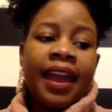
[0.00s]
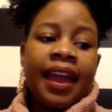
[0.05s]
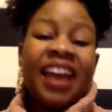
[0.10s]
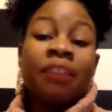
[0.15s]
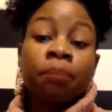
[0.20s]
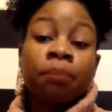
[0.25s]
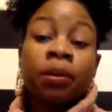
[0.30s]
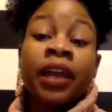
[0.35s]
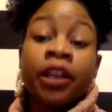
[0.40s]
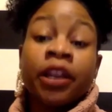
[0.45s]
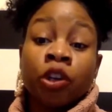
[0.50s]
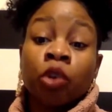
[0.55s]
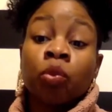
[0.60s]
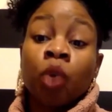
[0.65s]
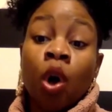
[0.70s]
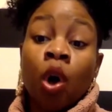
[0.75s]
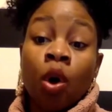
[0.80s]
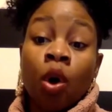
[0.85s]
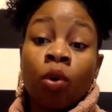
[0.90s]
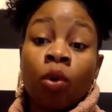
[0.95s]
play your
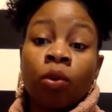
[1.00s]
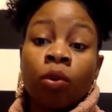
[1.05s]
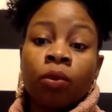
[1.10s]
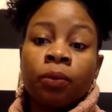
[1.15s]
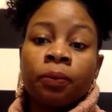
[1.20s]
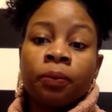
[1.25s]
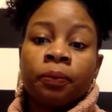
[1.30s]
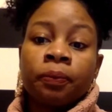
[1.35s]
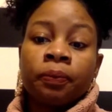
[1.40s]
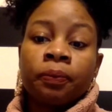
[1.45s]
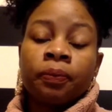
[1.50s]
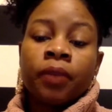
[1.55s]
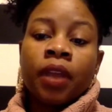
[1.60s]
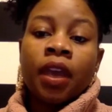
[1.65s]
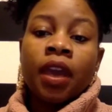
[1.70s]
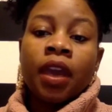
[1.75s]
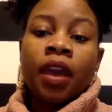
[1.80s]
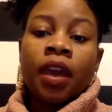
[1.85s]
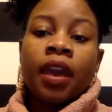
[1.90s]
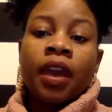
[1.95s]
role.
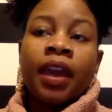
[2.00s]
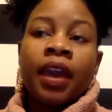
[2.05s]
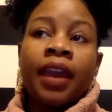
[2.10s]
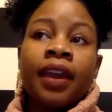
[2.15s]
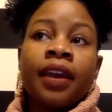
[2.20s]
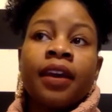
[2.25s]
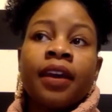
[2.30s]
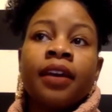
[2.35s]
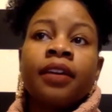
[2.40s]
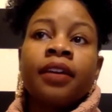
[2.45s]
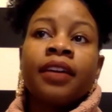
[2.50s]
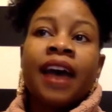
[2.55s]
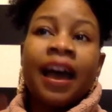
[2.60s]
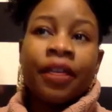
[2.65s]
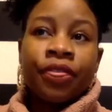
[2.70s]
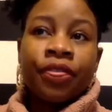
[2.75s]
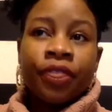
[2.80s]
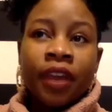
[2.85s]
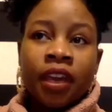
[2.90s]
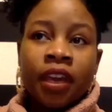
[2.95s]
And I
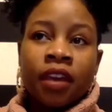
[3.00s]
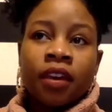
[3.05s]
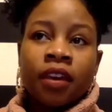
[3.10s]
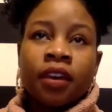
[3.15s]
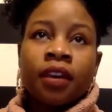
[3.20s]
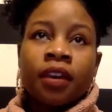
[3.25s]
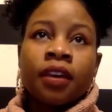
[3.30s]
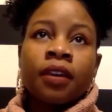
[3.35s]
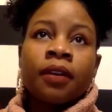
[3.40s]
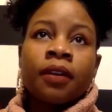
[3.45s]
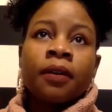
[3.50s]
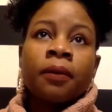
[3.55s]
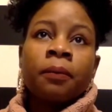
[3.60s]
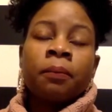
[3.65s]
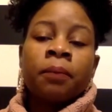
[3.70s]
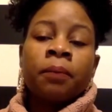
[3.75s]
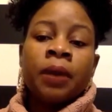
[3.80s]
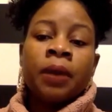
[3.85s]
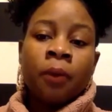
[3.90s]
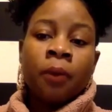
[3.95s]
think
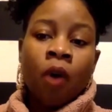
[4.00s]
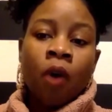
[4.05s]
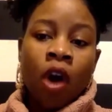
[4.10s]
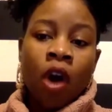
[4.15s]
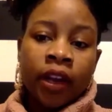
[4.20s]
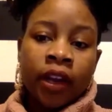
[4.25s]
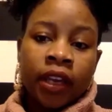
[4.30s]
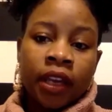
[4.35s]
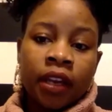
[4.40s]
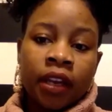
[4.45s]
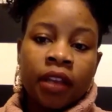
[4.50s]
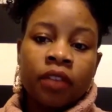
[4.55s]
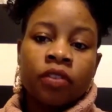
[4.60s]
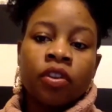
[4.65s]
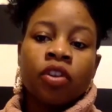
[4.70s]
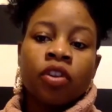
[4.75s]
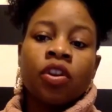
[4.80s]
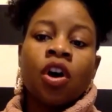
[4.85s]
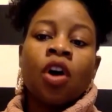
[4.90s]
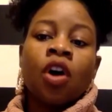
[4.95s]
people are getting
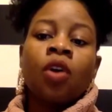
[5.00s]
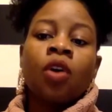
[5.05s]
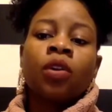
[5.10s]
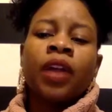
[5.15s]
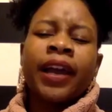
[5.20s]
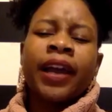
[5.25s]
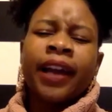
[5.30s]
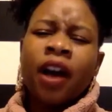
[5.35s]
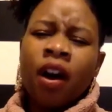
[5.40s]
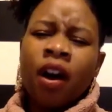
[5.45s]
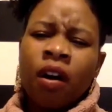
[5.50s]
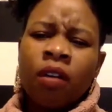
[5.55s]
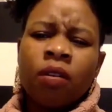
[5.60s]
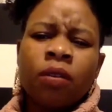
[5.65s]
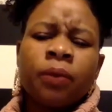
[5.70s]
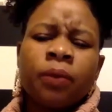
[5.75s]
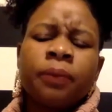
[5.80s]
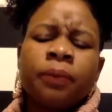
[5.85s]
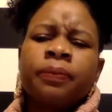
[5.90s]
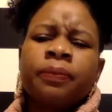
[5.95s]
to know, like,
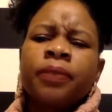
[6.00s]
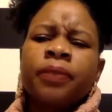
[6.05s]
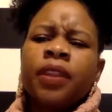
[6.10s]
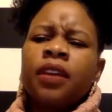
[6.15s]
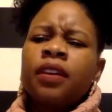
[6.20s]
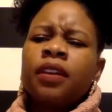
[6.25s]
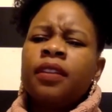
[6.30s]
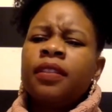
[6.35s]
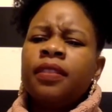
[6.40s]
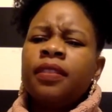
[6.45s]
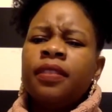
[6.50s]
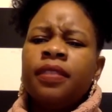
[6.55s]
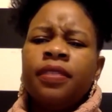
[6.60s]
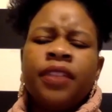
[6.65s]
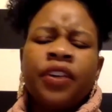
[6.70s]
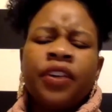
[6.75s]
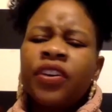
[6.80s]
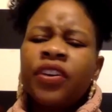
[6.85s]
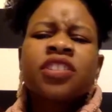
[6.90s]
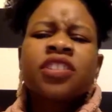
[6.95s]
oh,
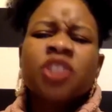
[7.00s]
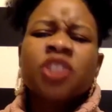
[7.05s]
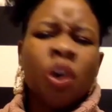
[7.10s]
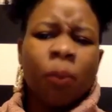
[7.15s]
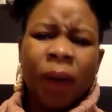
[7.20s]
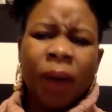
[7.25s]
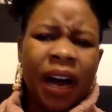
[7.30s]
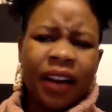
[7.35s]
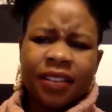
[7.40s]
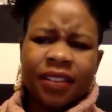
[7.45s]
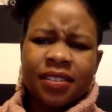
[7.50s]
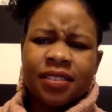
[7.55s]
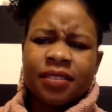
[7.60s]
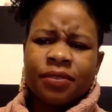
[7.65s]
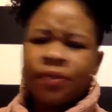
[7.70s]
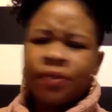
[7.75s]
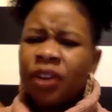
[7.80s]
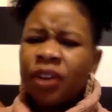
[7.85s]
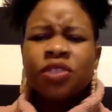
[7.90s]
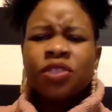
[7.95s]
there is no box.
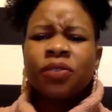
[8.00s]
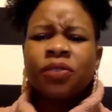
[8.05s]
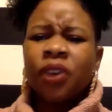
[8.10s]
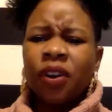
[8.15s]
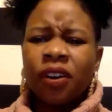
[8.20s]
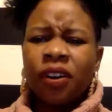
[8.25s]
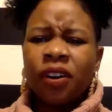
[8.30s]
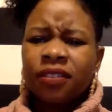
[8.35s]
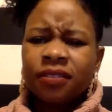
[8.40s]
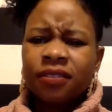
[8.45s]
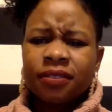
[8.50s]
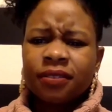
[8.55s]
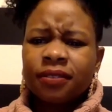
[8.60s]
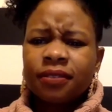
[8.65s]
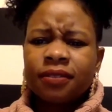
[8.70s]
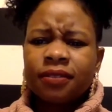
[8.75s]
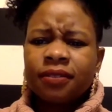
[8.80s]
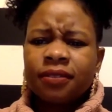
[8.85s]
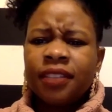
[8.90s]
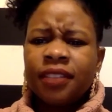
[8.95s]
First of all,
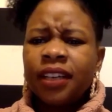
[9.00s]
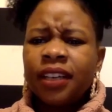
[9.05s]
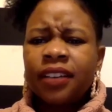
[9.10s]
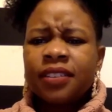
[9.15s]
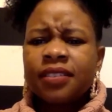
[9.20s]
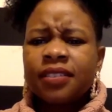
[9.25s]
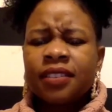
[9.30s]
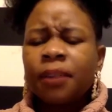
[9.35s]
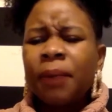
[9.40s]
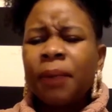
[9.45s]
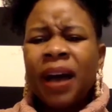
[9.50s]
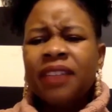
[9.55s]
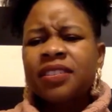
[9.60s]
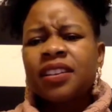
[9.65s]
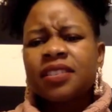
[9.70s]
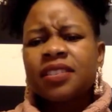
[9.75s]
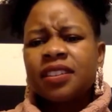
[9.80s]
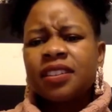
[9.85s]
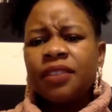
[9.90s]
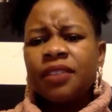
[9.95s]
the box
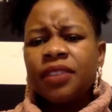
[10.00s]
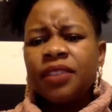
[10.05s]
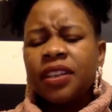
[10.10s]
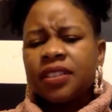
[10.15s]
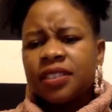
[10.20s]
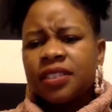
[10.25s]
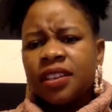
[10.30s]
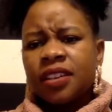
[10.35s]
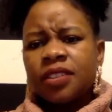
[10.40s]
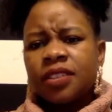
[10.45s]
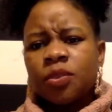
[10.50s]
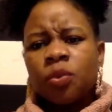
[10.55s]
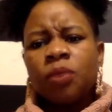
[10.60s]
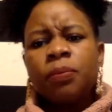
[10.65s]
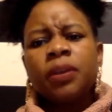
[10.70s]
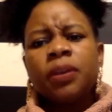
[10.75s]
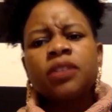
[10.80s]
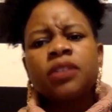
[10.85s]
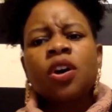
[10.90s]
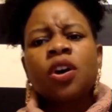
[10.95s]
doesn't even exist. We've
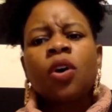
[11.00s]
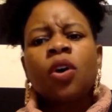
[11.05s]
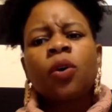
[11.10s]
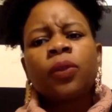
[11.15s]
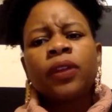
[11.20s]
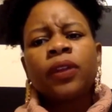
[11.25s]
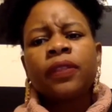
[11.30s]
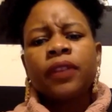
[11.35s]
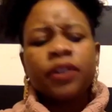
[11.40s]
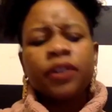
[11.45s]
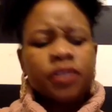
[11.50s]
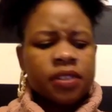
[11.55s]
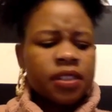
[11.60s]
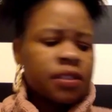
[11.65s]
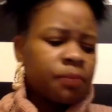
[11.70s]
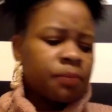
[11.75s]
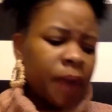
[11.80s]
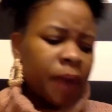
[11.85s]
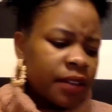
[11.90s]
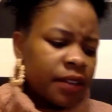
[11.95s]
been told that there's
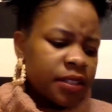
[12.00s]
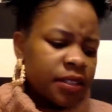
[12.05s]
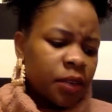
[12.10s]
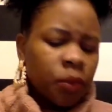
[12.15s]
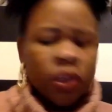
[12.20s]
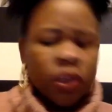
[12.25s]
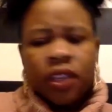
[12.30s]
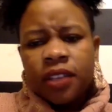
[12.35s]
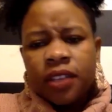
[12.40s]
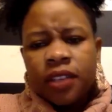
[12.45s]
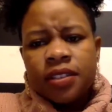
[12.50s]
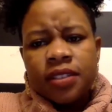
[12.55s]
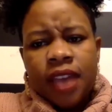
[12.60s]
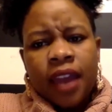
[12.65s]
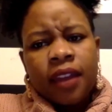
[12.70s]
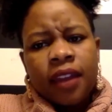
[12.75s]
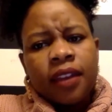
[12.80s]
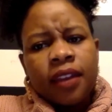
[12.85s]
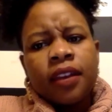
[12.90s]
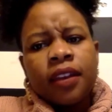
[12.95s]
this box that we need to
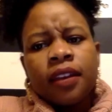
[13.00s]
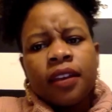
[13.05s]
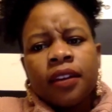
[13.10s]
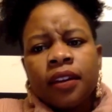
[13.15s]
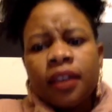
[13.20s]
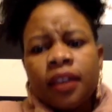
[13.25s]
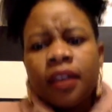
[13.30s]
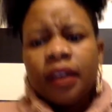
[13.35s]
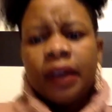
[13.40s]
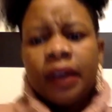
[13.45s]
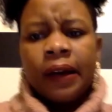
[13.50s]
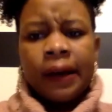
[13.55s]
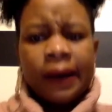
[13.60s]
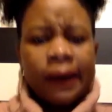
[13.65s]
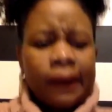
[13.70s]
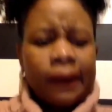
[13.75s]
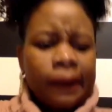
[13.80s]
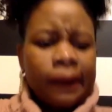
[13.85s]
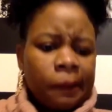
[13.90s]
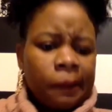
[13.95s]
stay in,
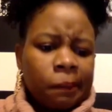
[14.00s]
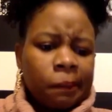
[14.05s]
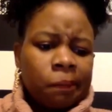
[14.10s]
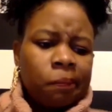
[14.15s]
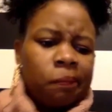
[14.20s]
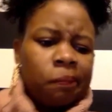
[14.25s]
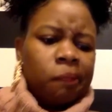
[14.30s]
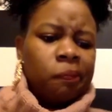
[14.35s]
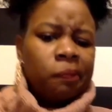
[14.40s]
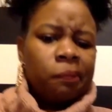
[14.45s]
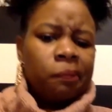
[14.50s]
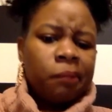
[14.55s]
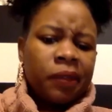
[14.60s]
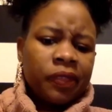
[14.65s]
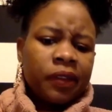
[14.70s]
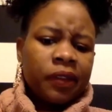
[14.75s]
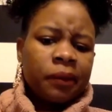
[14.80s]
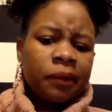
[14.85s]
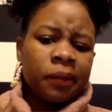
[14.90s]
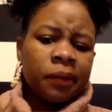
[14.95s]
but
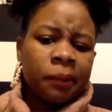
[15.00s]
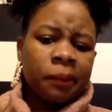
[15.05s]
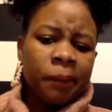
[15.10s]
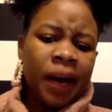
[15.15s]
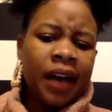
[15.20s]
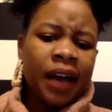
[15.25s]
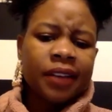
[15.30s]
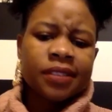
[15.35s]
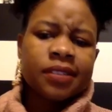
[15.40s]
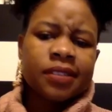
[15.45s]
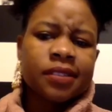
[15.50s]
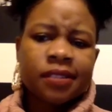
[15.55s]
the box is